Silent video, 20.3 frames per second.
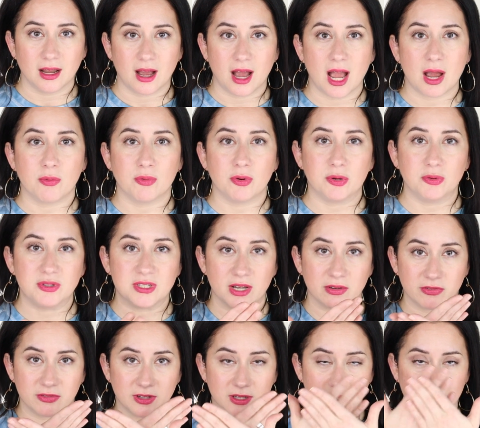I would
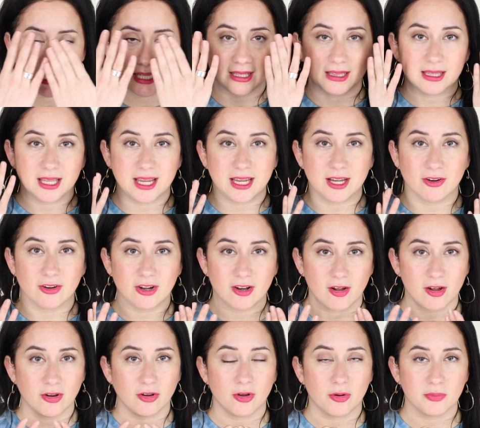definitely layer it
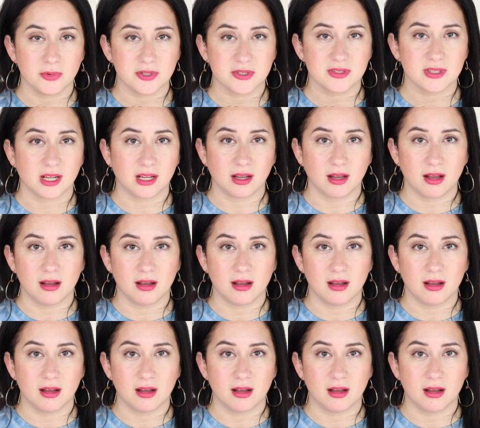on almost like